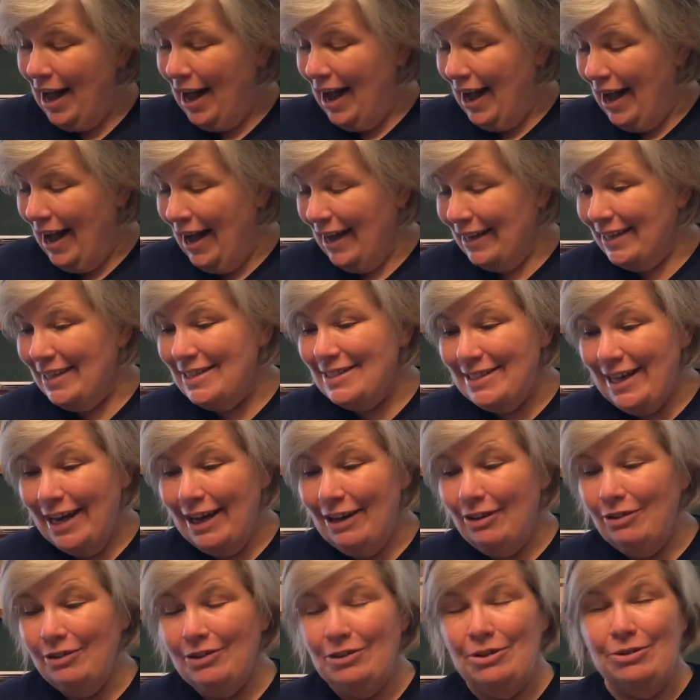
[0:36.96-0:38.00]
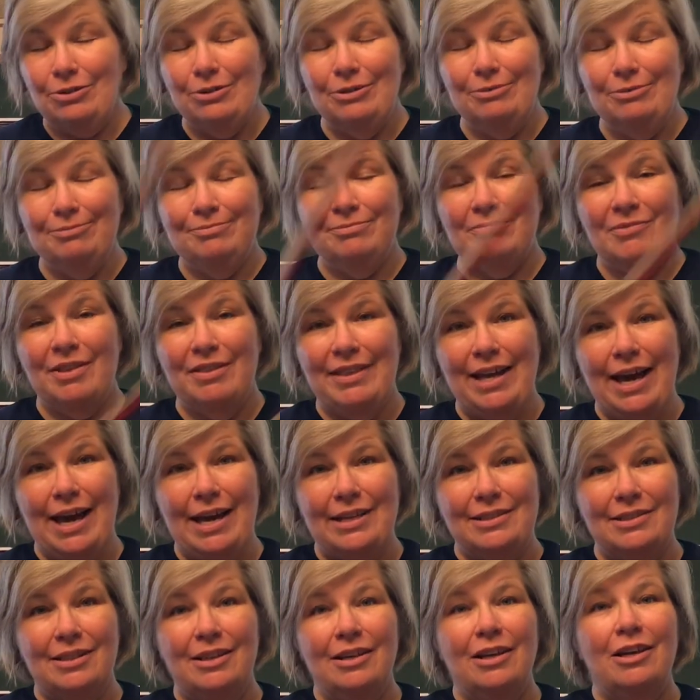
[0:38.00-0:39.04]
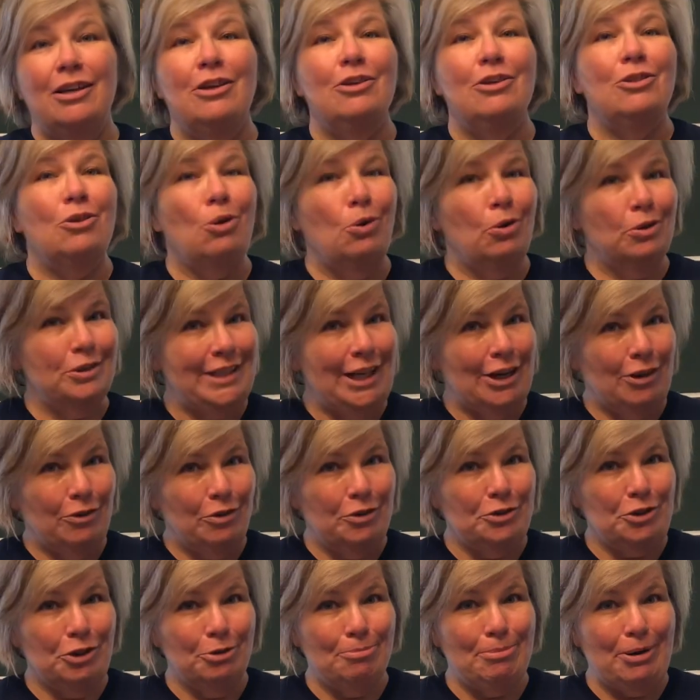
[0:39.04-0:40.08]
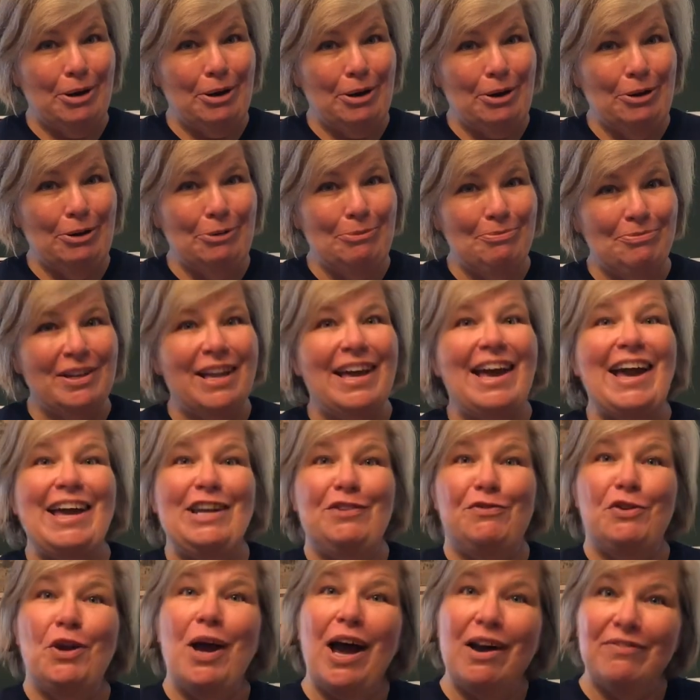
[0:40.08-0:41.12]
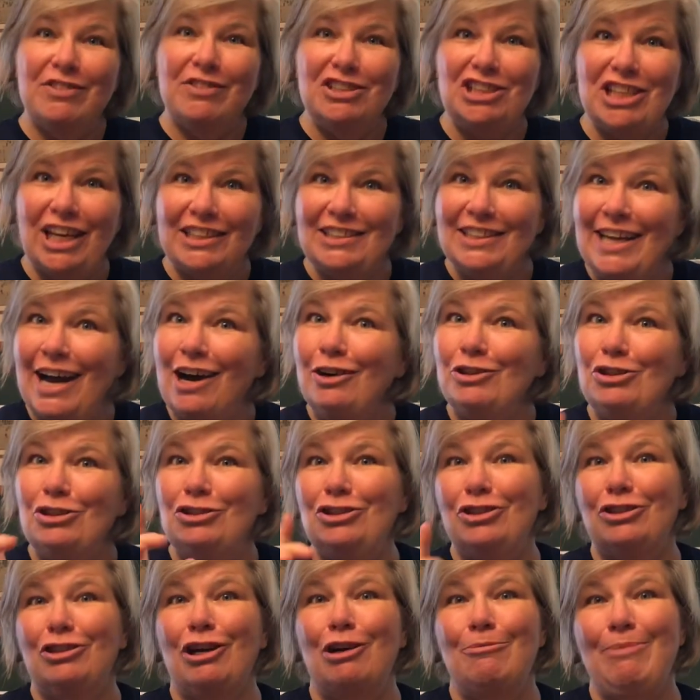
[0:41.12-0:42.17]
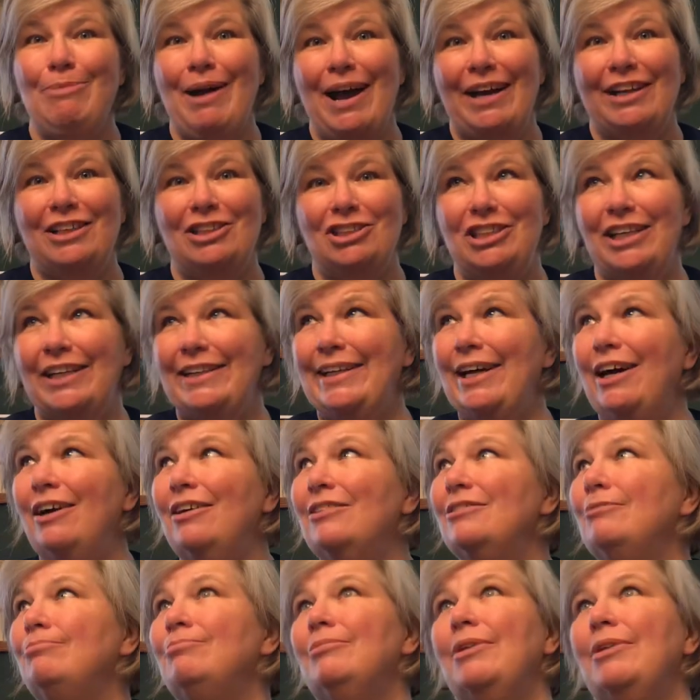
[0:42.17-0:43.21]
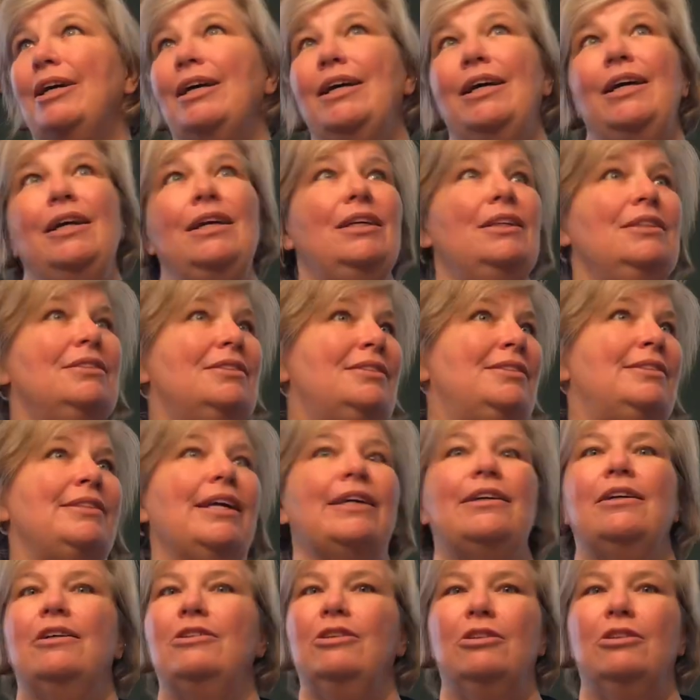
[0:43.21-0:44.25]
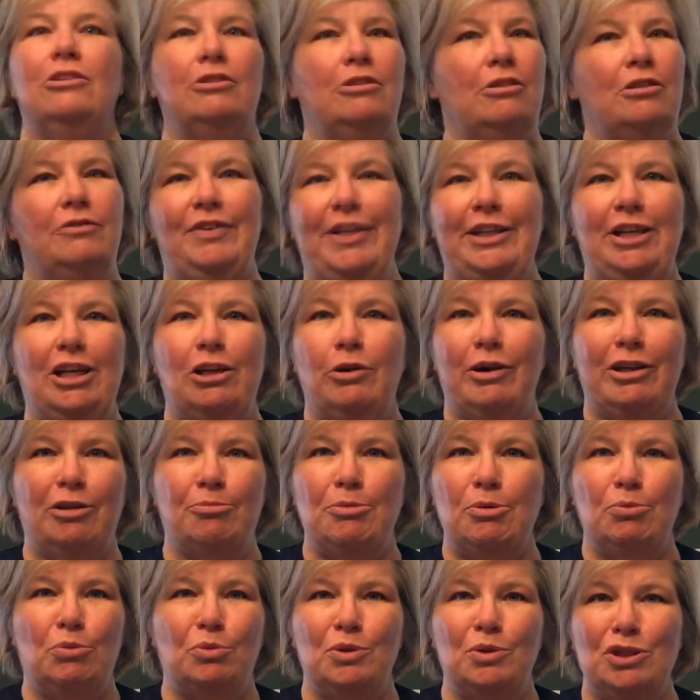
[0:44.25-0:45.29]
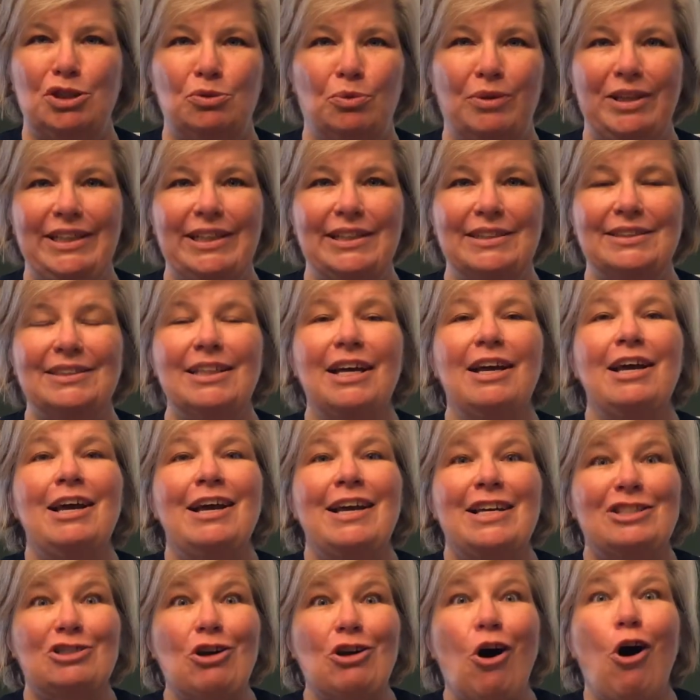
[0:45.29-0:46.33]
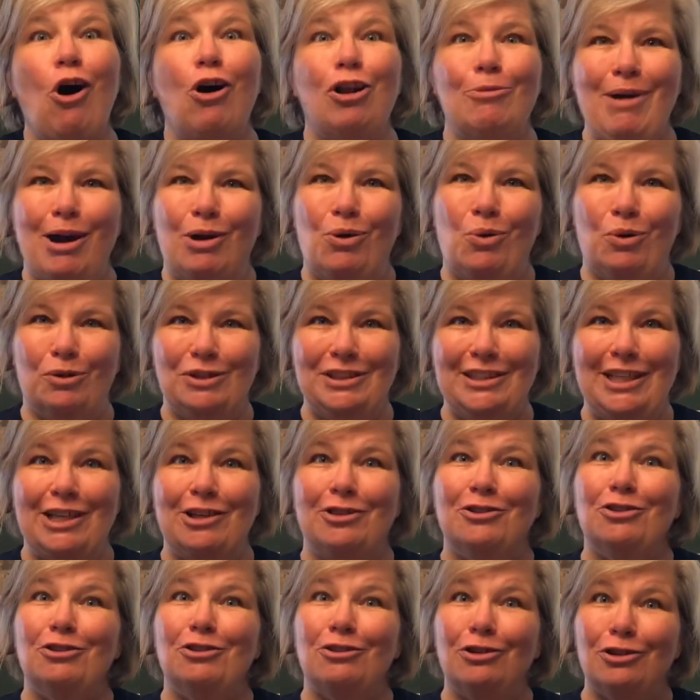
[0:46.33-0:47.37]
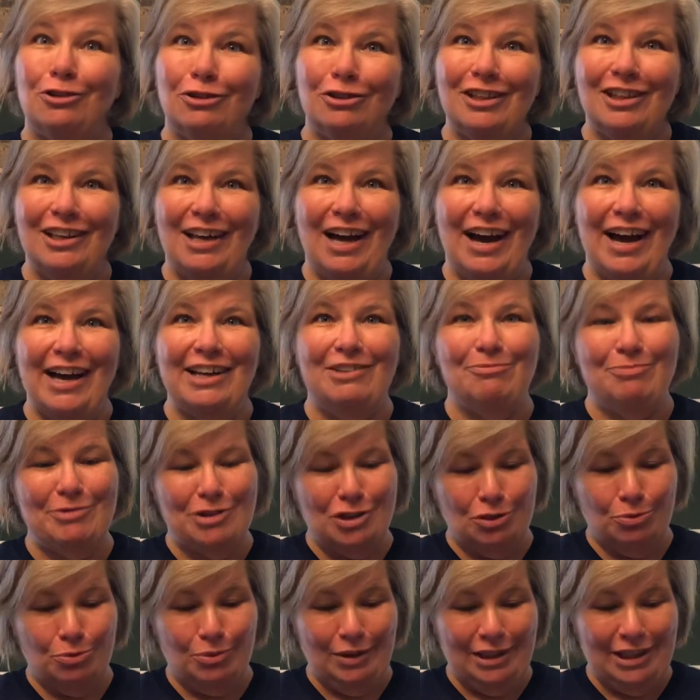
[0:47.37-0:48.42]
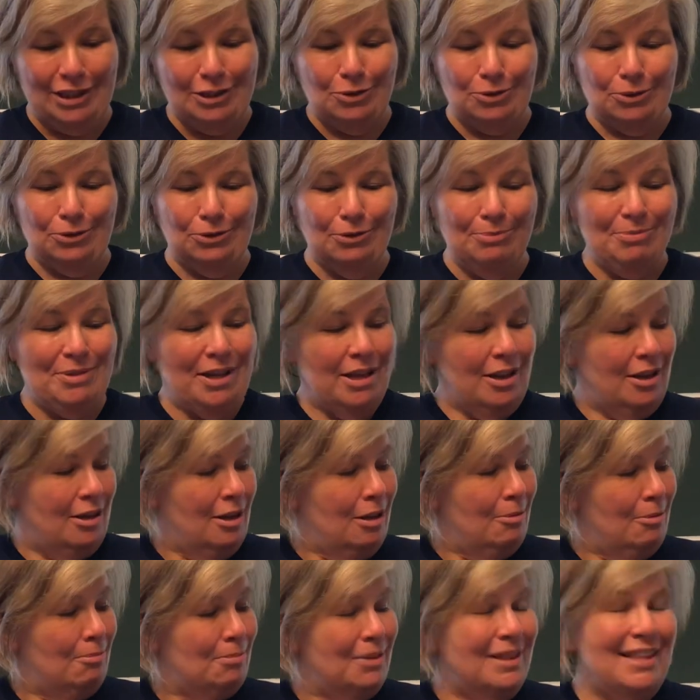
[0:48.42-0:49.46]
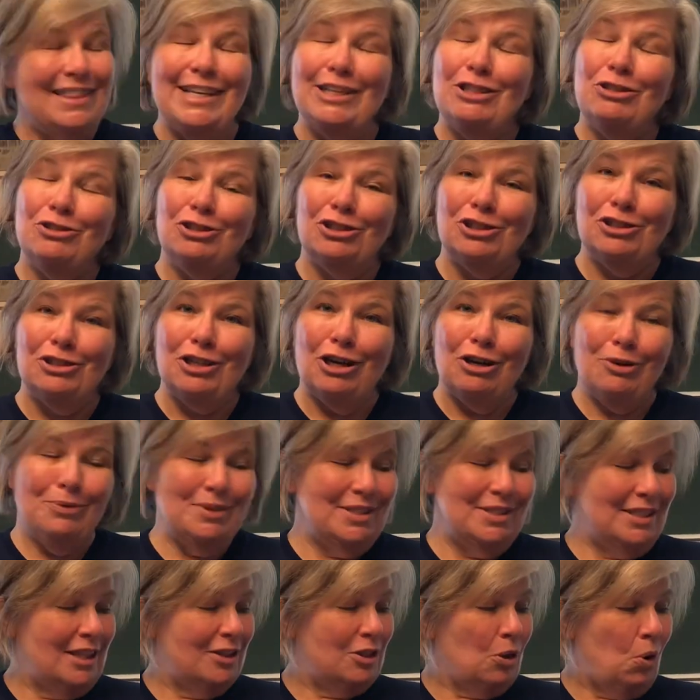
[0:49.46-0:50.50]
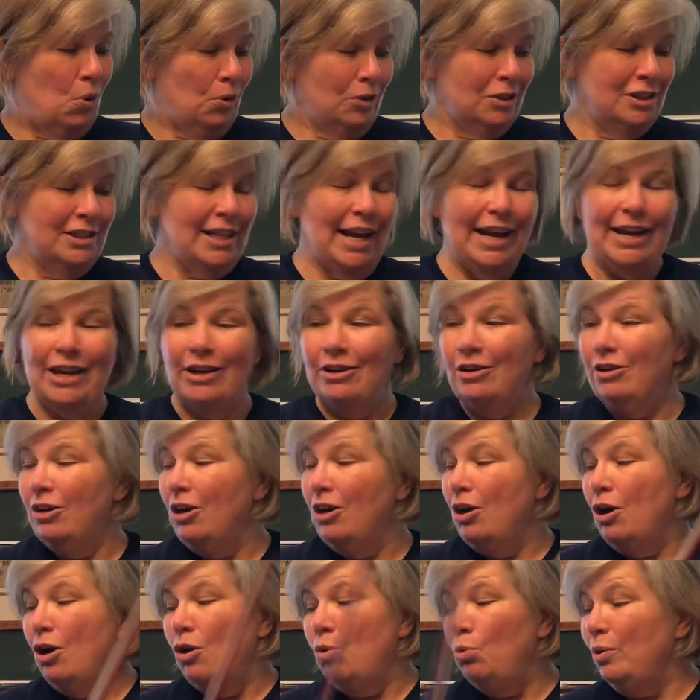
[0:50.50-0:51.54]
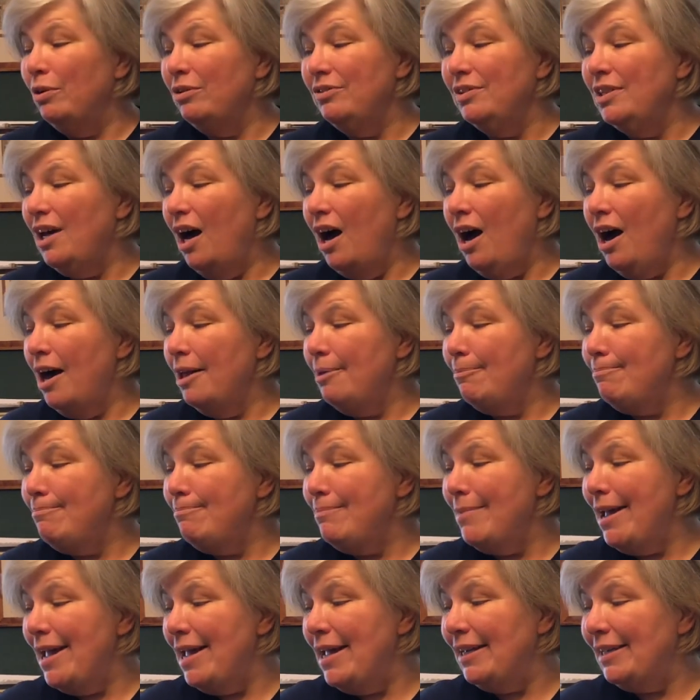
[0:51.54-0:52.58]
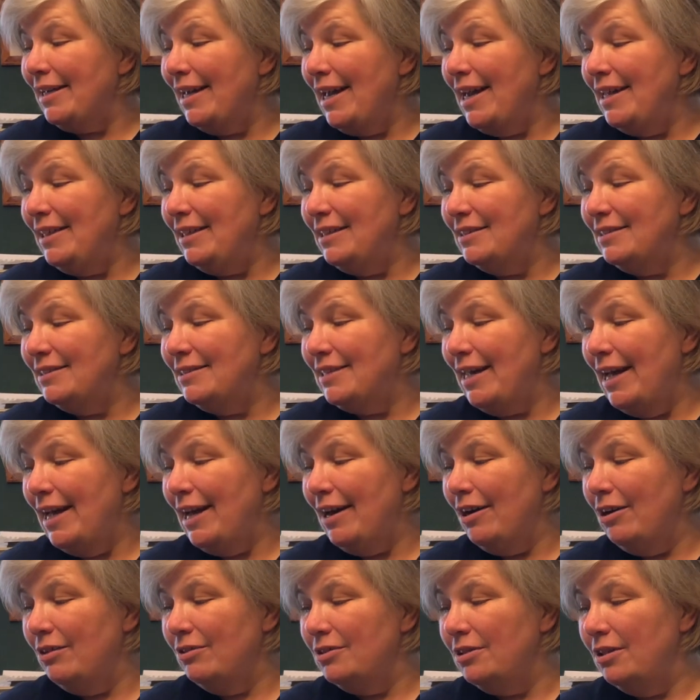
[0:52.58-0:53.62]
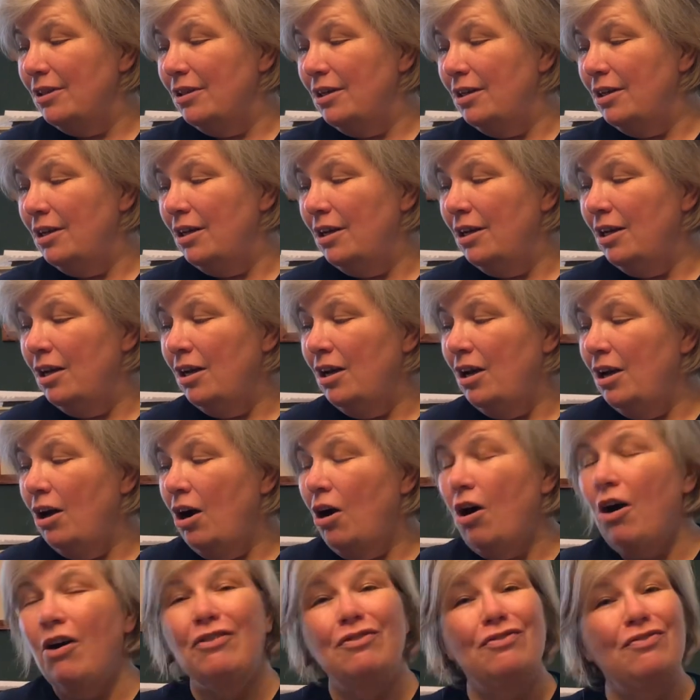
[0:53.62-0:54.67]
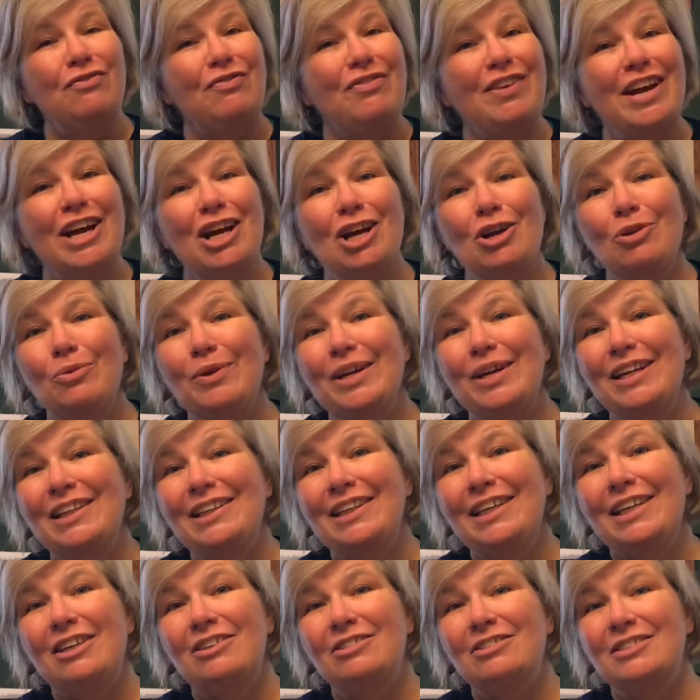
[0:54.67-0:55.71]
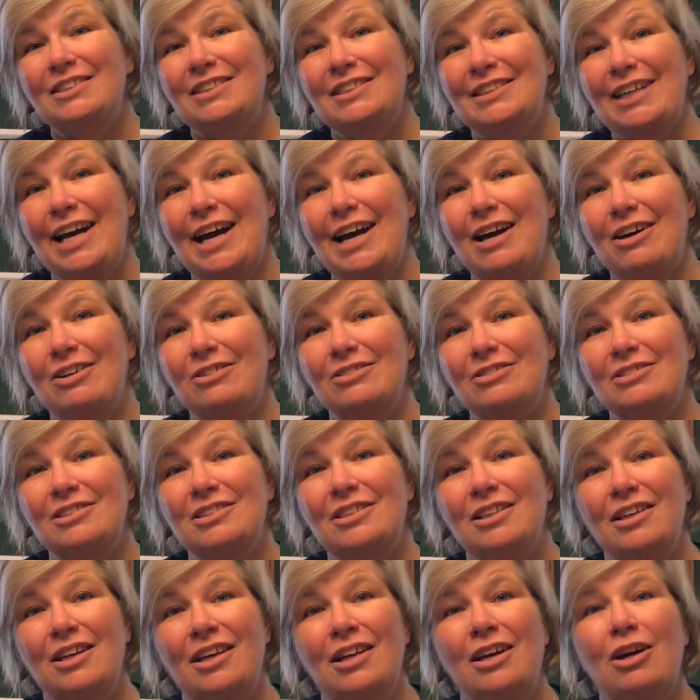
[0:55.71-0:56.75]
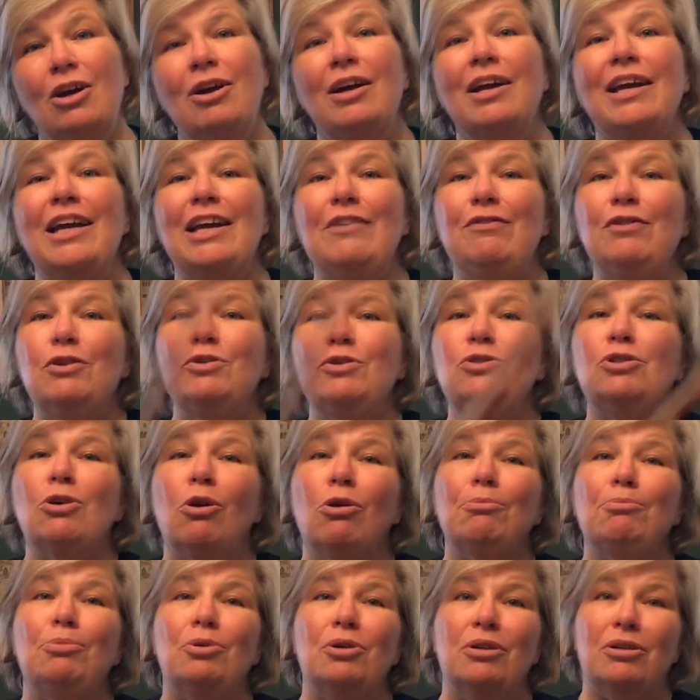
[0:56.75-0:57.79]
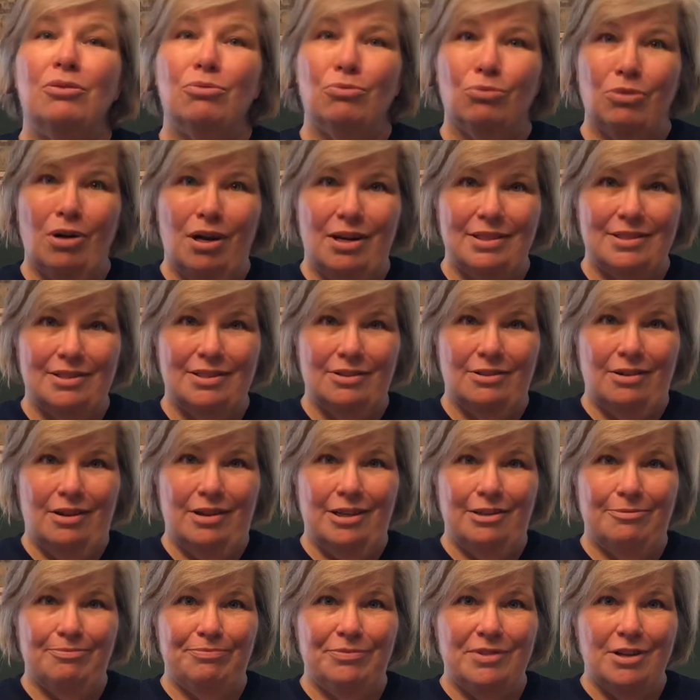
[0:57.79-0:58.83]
I can tell you that the horsehair on your bow, and if you haven't checked it out, you should go back and check out my second or third video. I don't remember which one it is. It's all about horsehair and you'll learn a lot. It's really cool. But the thing you should know is that the horsehair will not make any sound or very little sound if you don't put rosin on it.